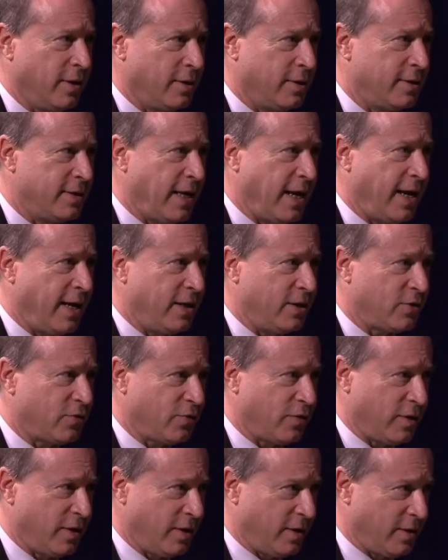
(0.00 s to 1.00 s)
days
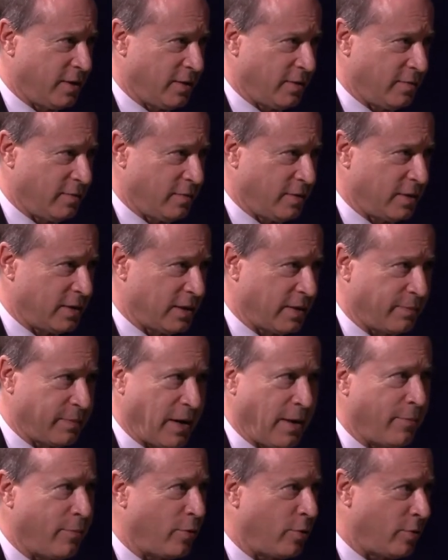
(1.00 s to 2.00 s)
for the, the
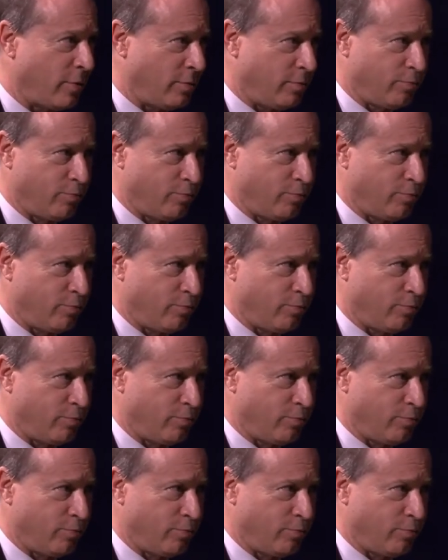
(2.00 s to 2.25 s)
September